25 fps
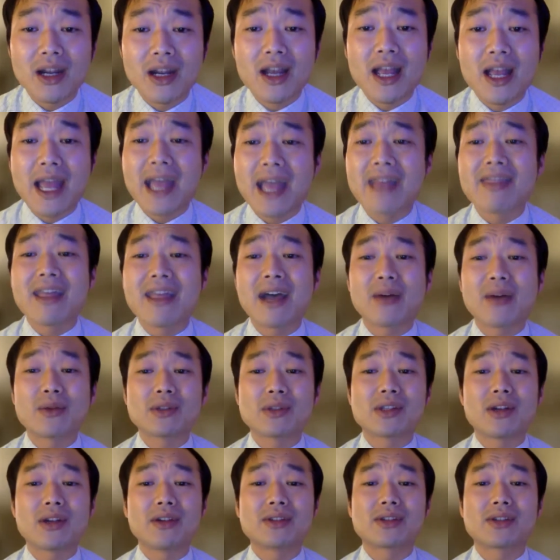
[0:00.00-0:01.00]
And that
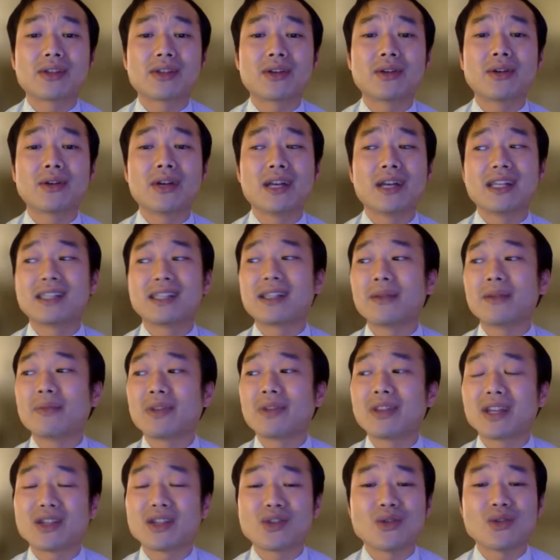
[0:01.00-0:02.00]
was also something
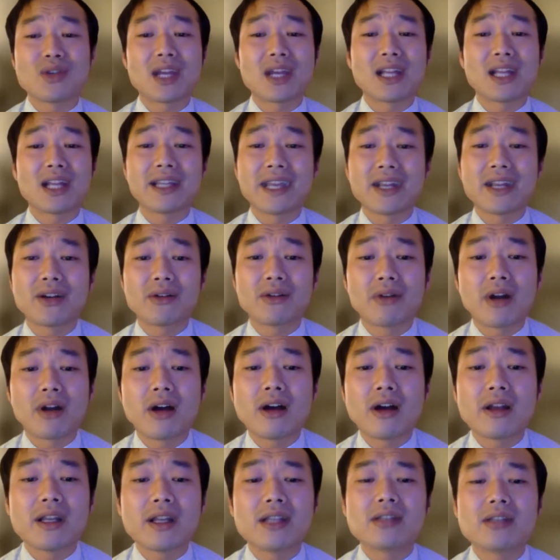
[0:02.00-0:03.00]
that you get later
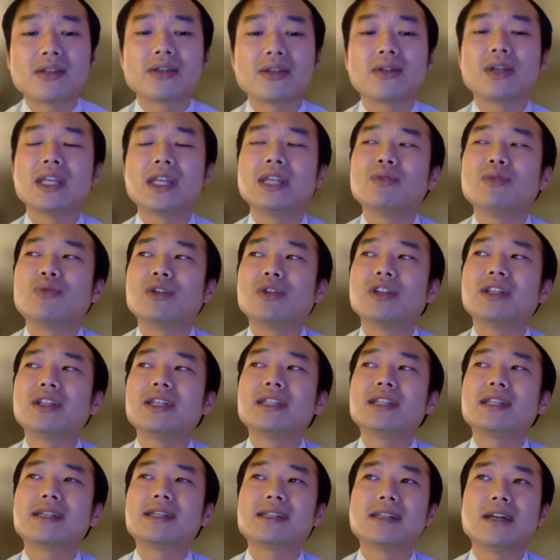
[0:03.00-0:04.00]
on. And so he really
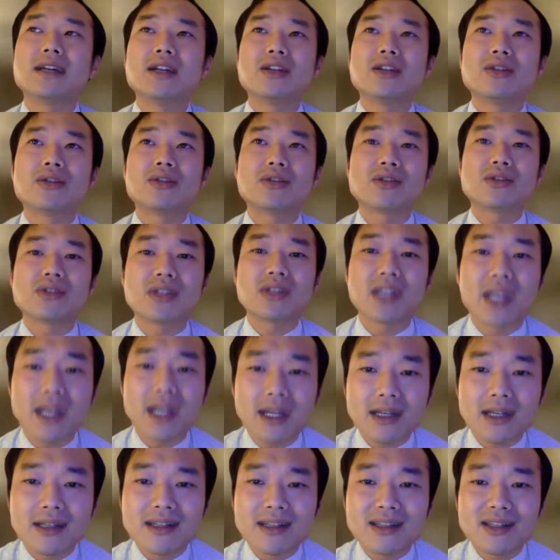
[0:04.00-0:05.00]
doesn't
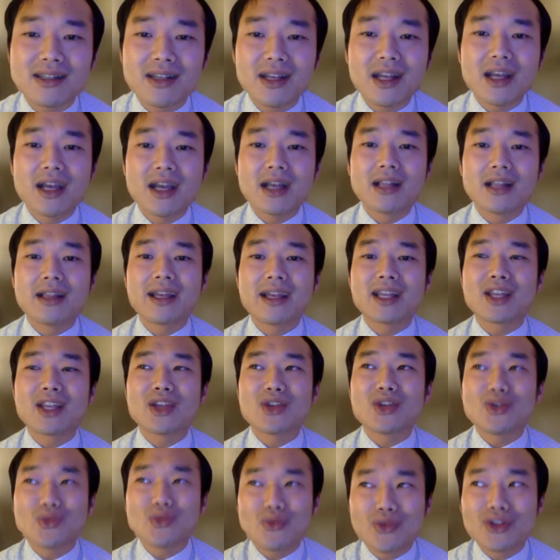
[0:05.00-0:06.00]
understand, like,
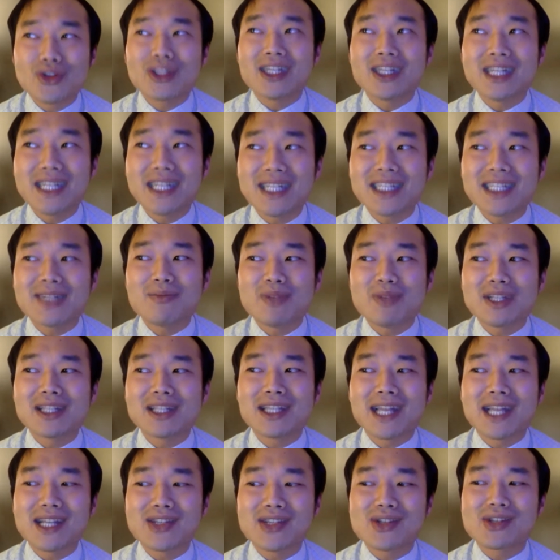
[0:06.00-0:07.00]
you really need to be
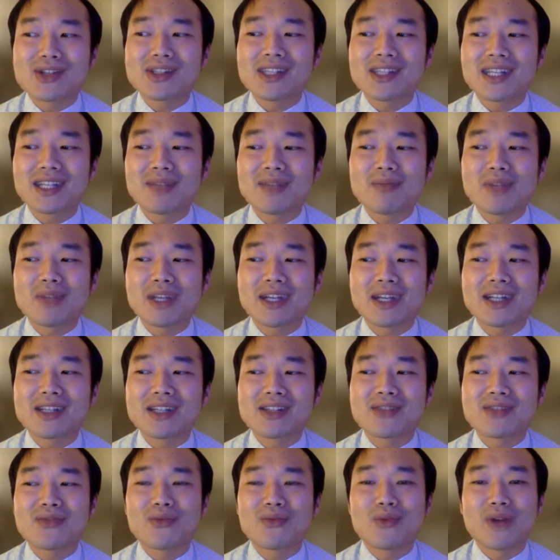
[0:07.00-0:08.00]
legislating
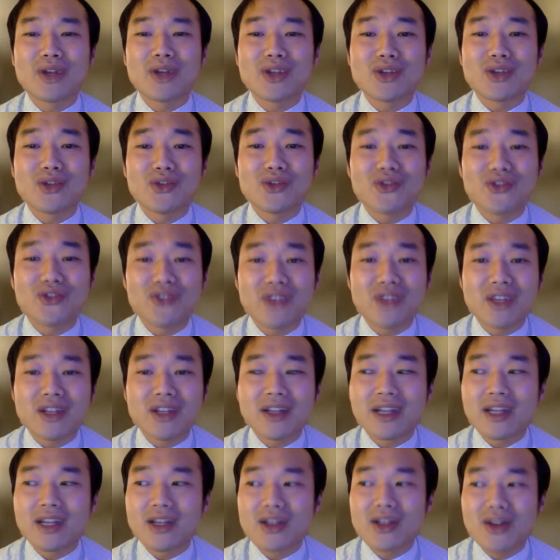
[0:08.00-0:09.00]
because of what you feel
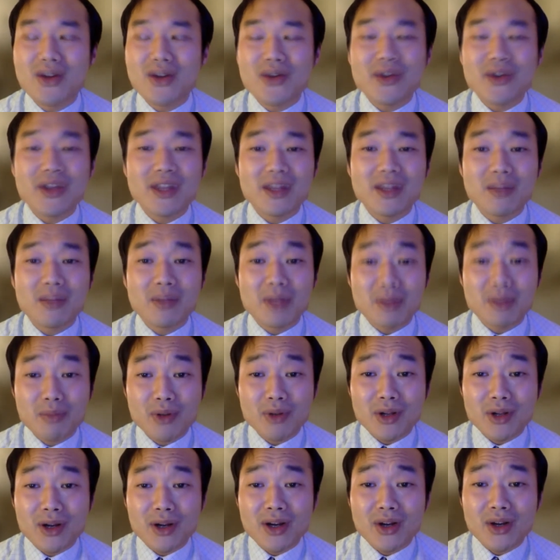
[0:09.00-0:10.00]
and know that the
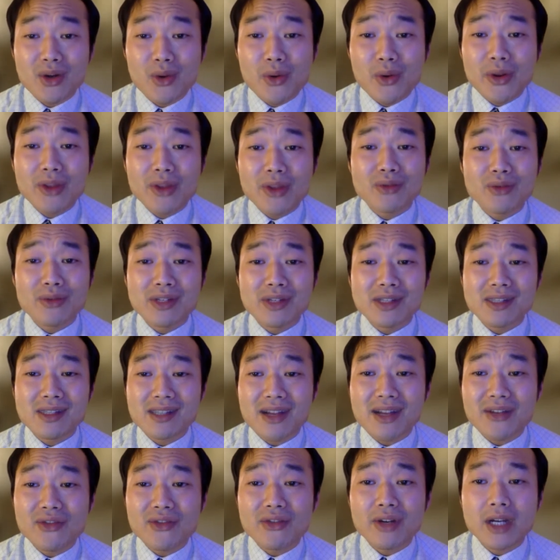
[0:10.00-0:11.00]
people are going through and
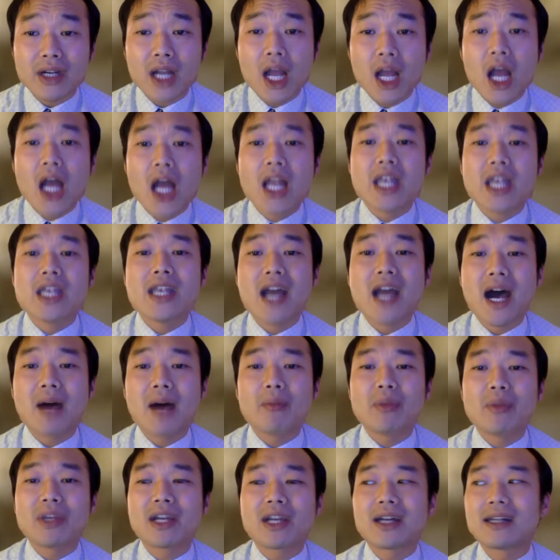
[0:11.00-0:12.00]
suffering, not
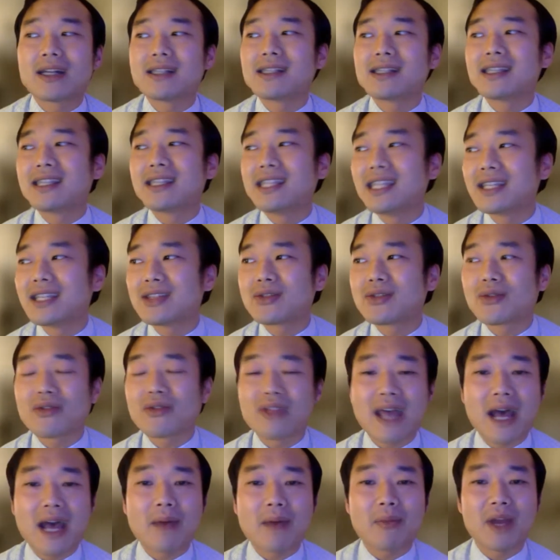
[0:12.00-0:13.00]
because this or
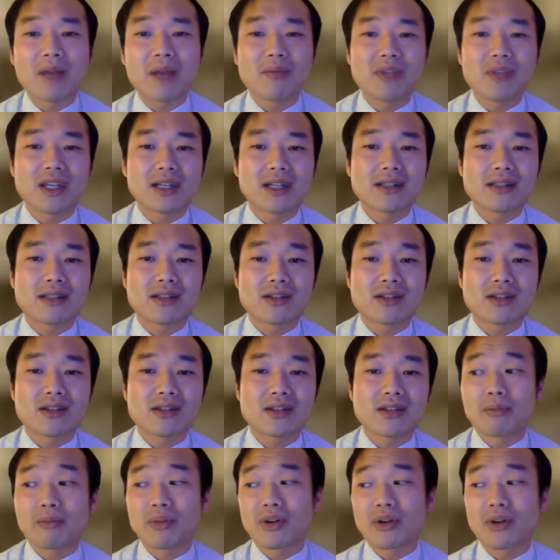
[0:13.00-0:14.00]
that might be
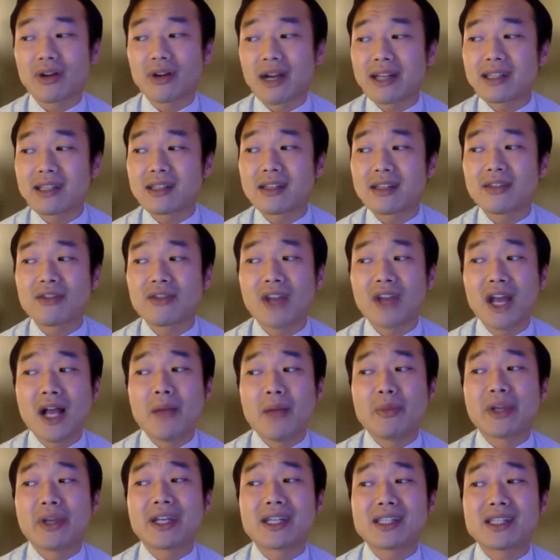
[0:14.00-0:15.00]
considered progressive.
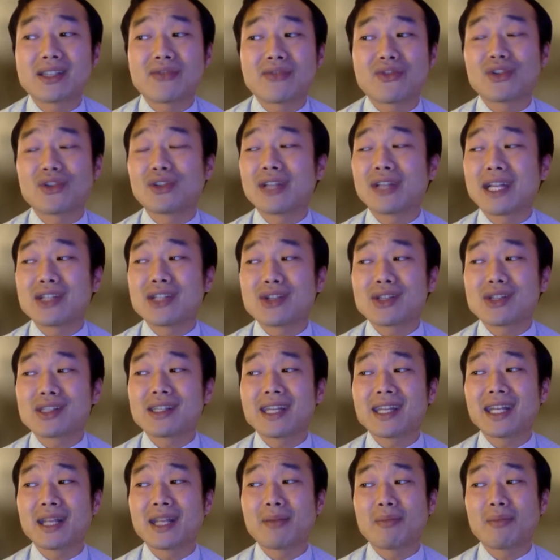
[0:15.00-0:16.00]
Because if you're
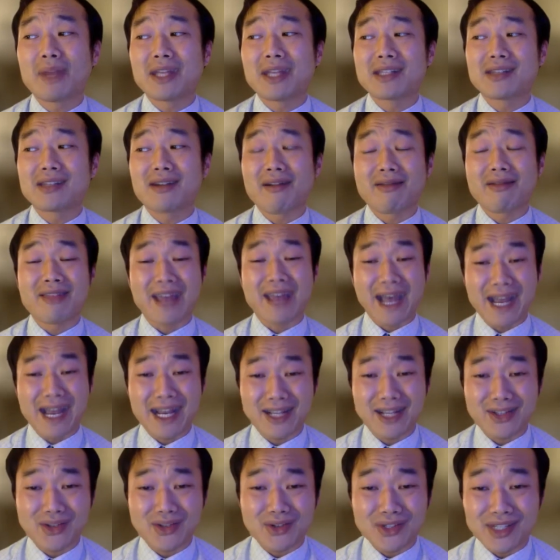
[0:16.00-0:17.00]
legislating based on that
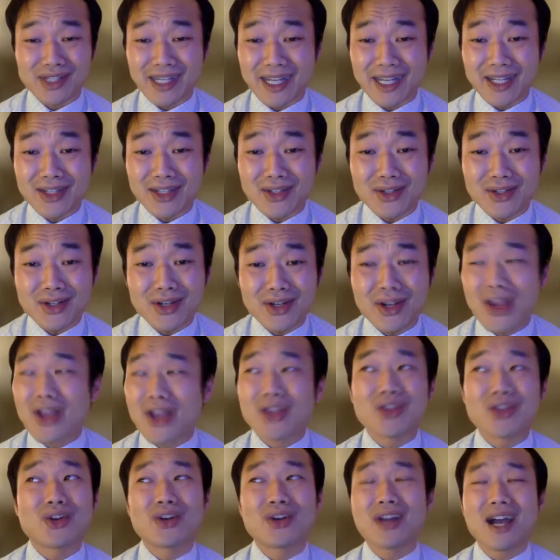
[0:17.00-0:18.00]
as your standard,
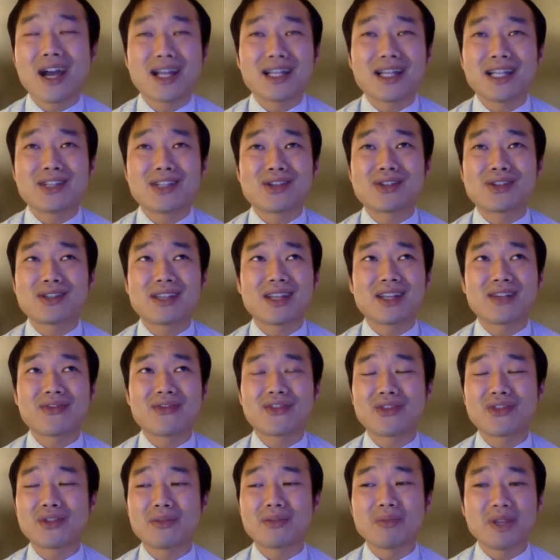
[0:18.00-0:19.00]
you're not legislating
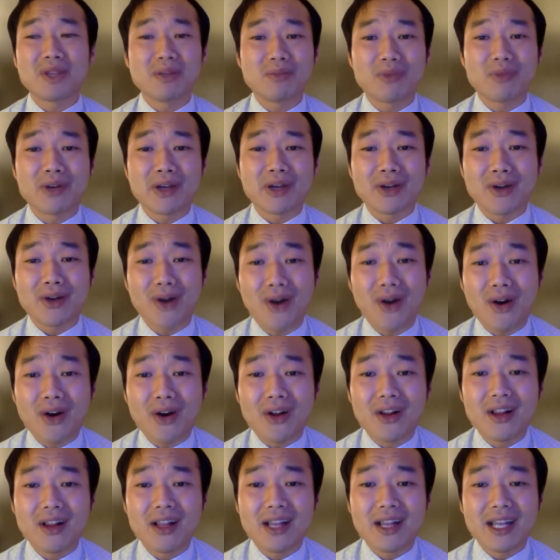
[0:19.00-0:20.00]
for the people at all.
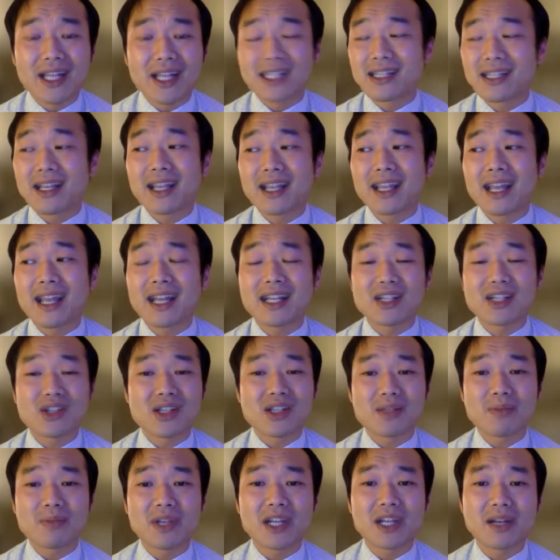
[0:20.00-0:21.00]
It's, again, it
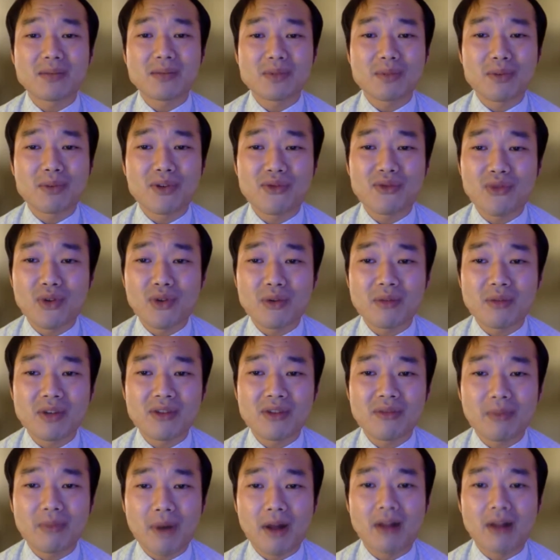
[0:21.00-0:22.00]
just becomes performative
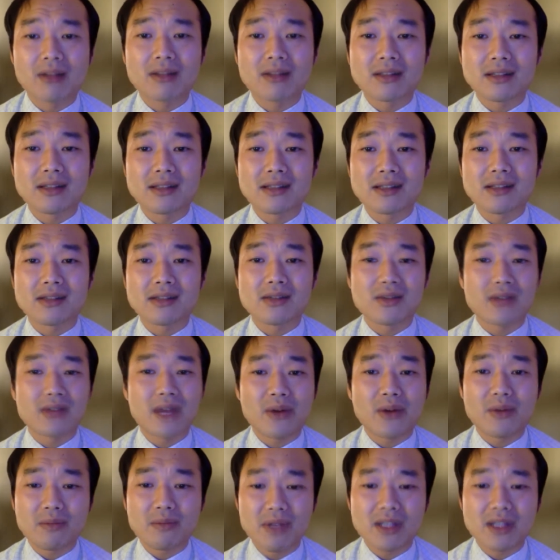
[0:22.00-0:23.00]
politics. And so that
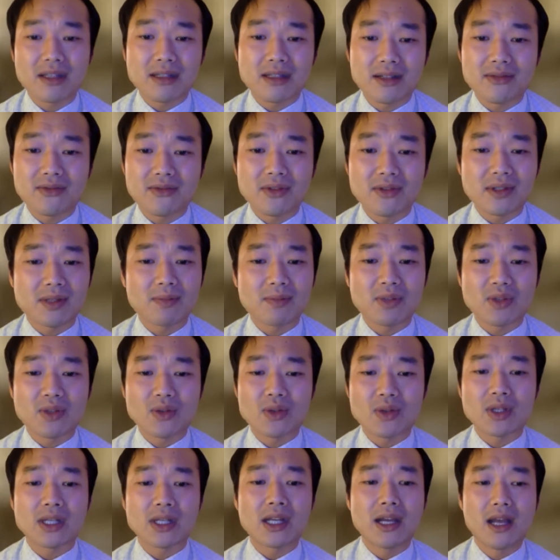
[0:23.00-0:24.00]
would be the difference
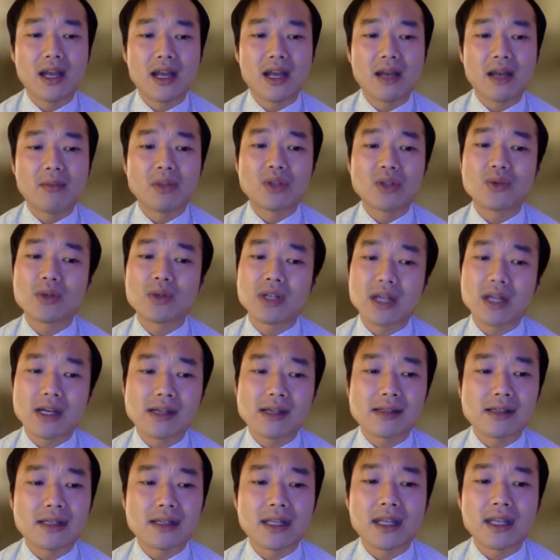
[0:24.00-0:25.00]
between
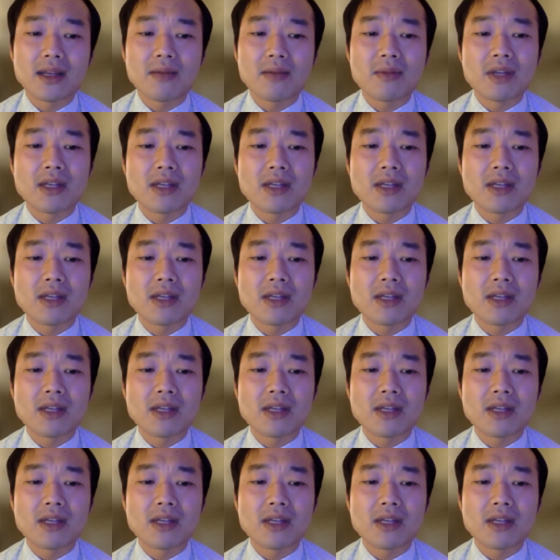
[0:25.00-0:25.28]
us and him.